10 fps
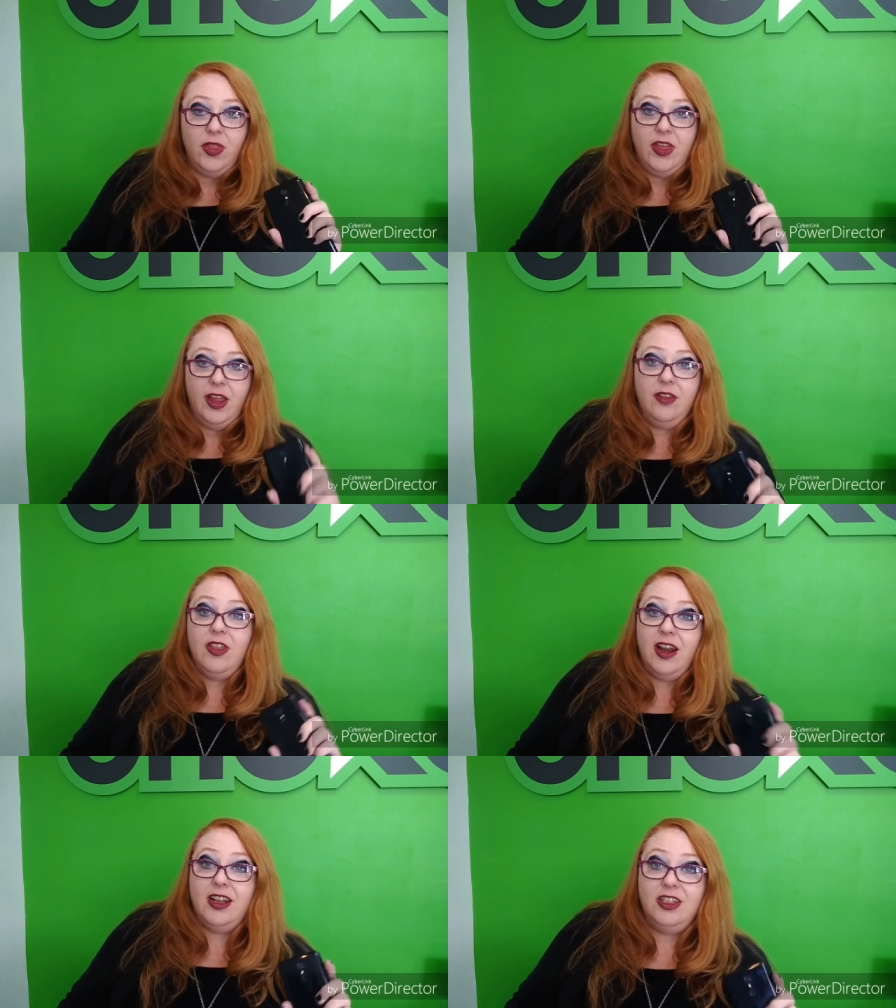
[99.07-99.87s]
one thing
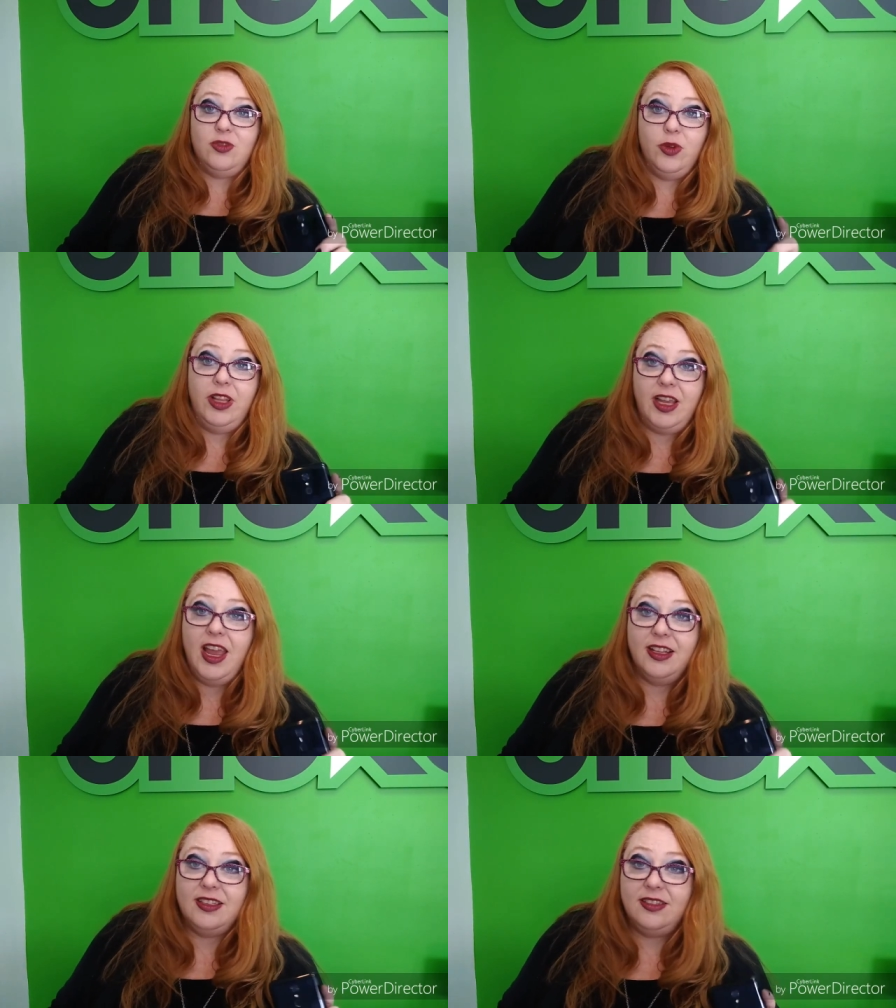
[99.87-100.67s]
that I just really
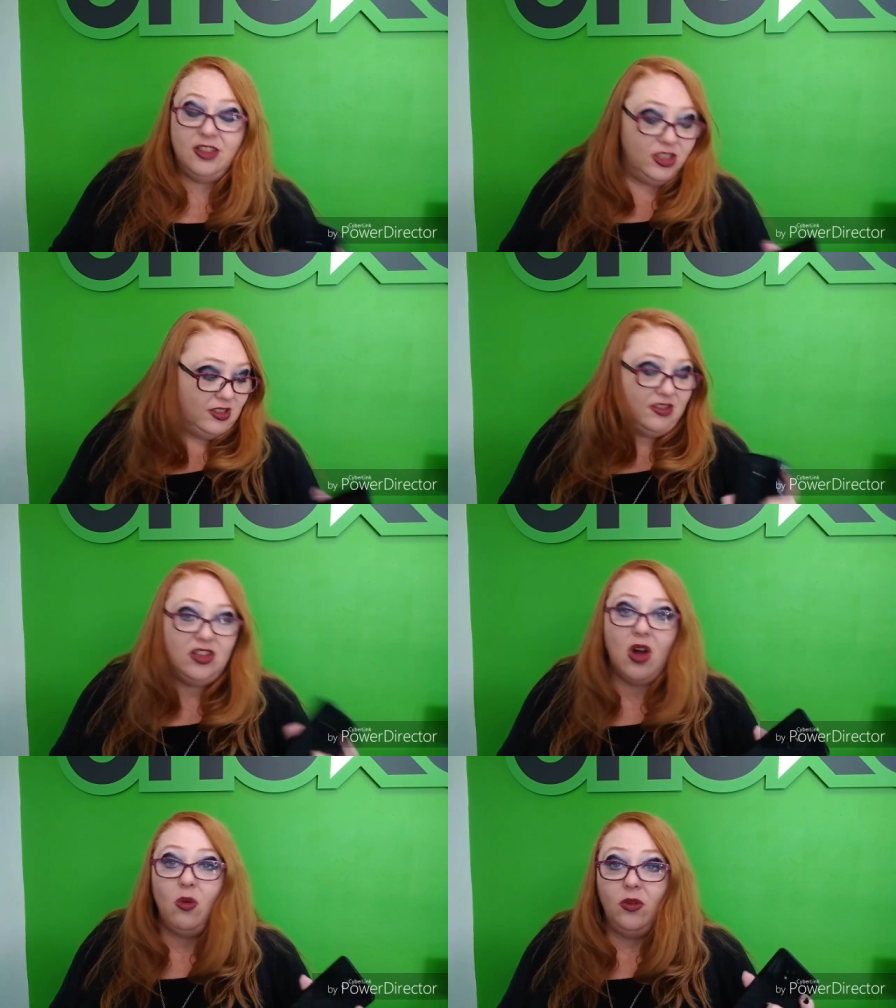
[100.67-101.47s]
can't, just
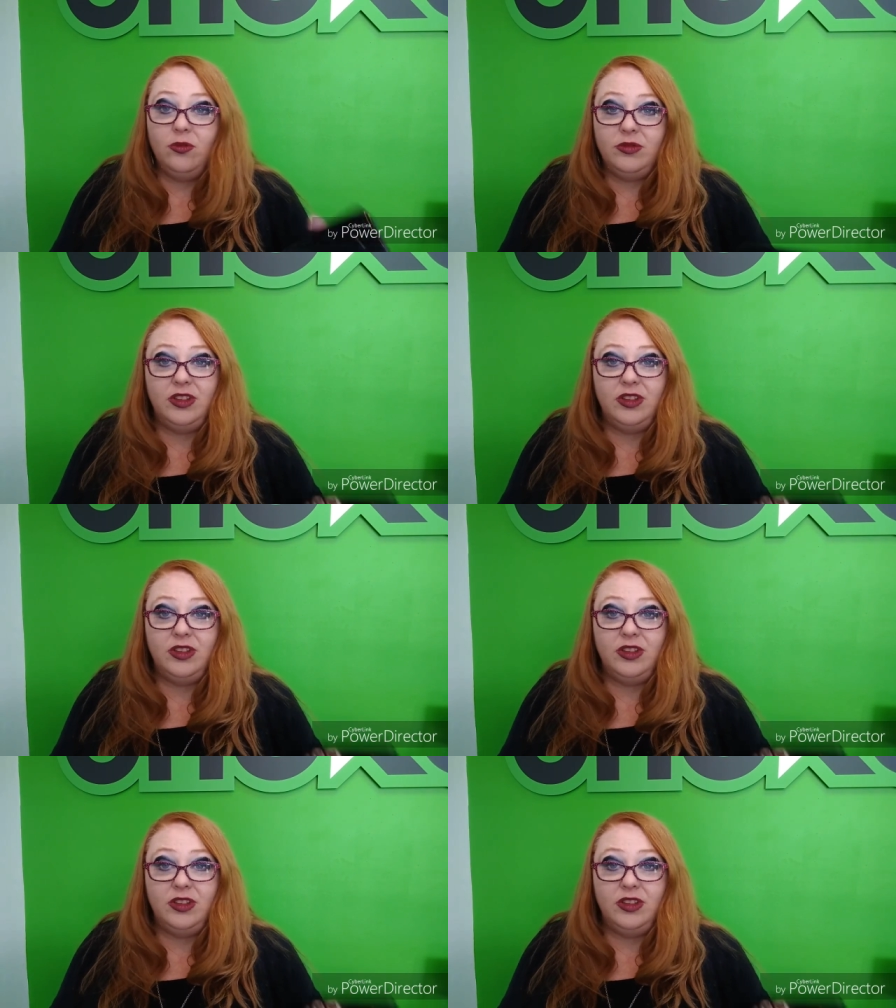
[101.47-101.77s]
don't.